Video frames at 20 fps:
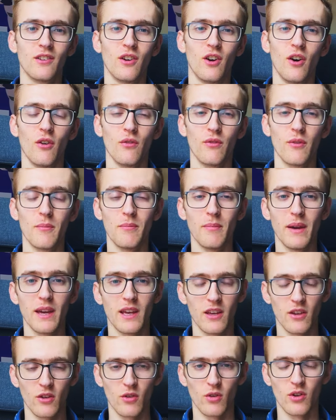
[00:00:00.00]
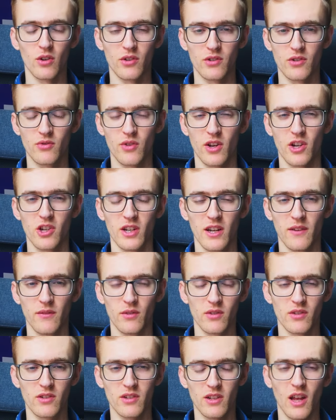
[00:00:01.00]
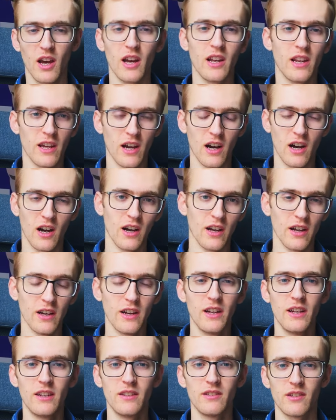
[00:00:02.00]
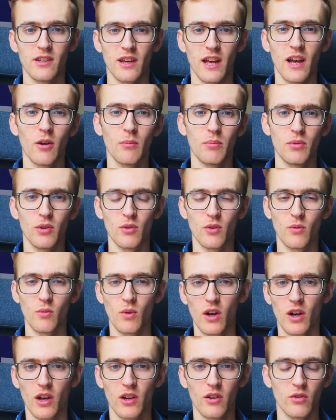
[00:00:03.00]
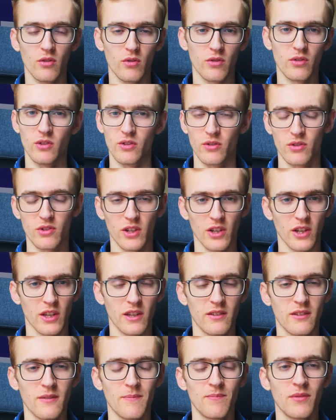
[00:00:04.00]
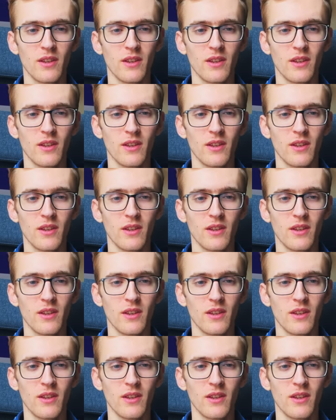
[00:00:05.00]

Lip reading: of making your concentration levels slightly higher to help you at work or your studies.